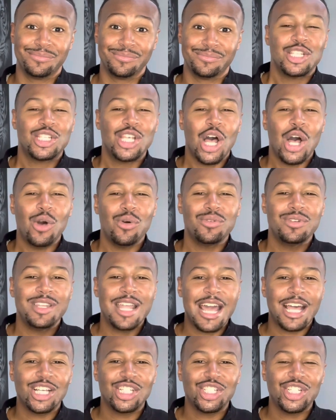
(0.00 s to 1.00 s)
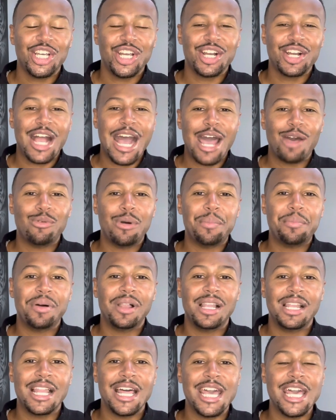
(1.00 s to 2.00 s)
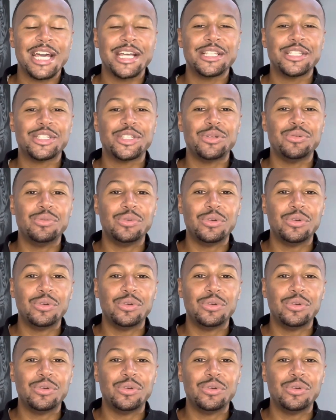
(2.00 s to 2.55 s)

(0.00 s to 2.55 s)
So next year I will plan to